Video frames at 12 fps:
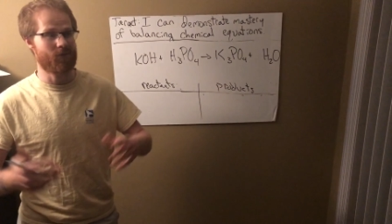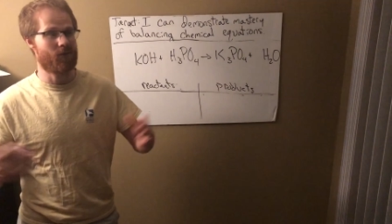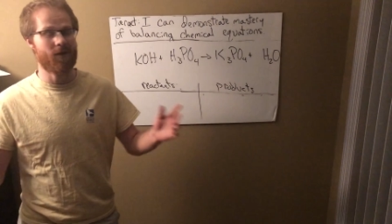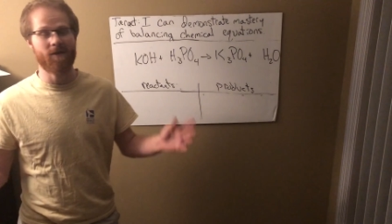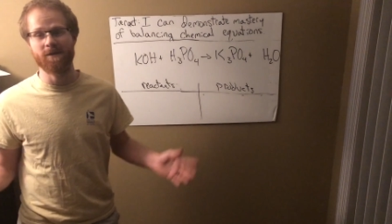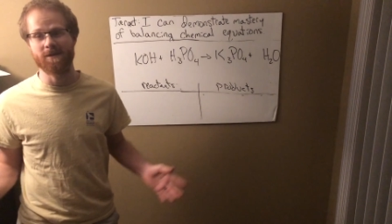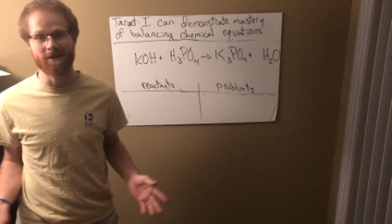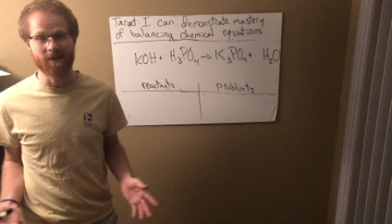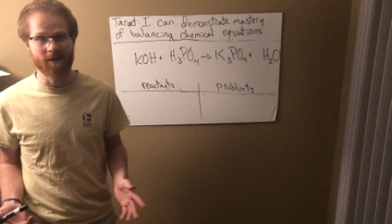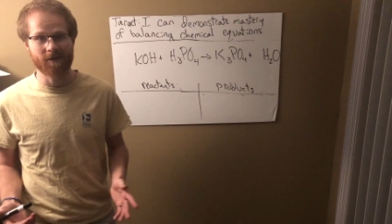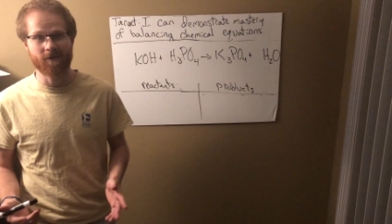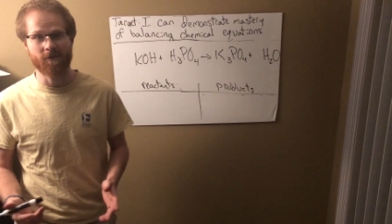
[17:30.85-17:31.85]
Water is an
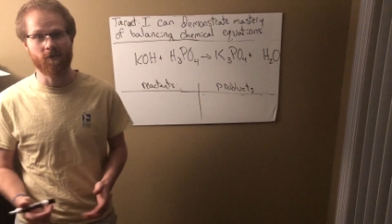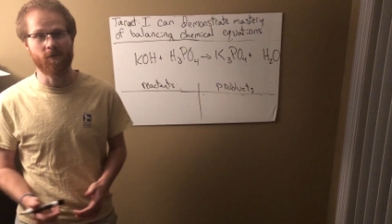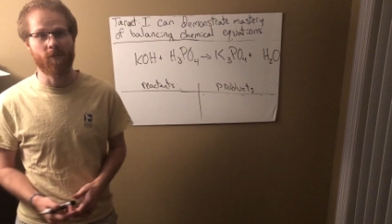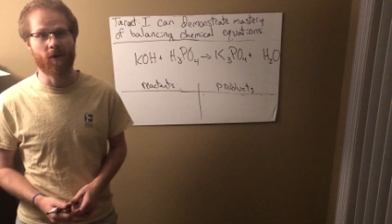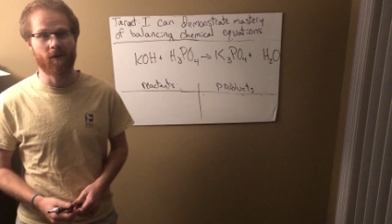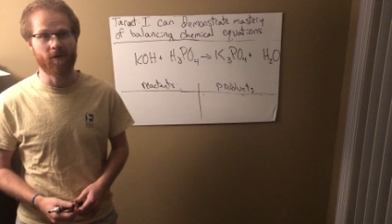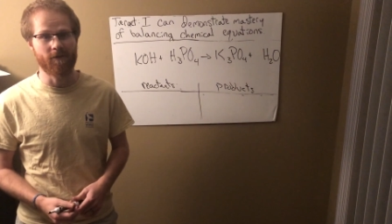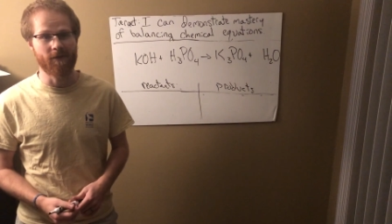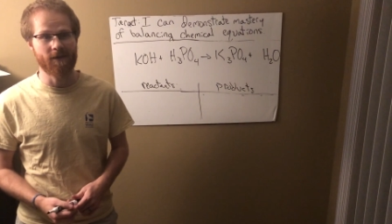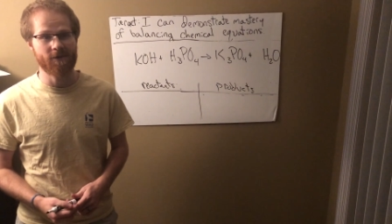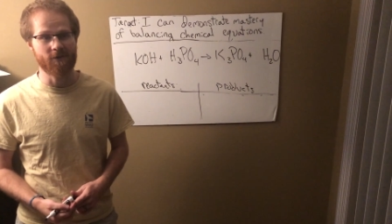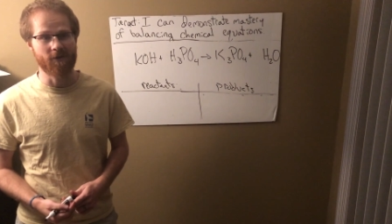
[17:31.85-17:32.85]
integral part of
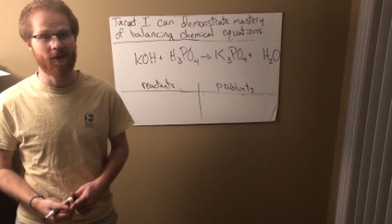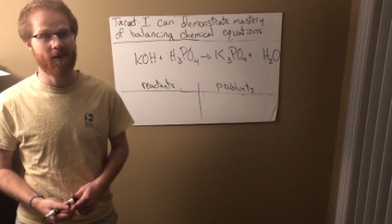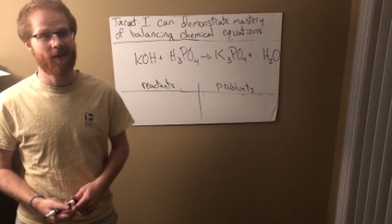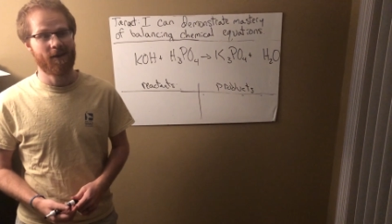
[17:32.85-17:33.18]
nature.